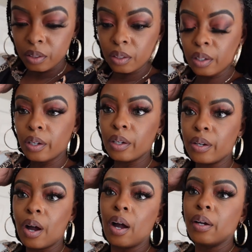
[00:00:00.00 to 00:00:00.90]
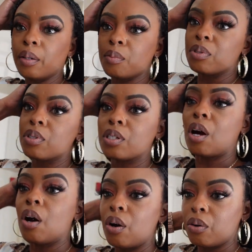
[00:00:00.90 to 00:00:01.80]
Y'all, I am
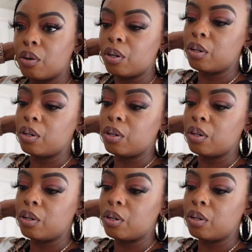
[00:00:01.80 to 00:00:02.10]
so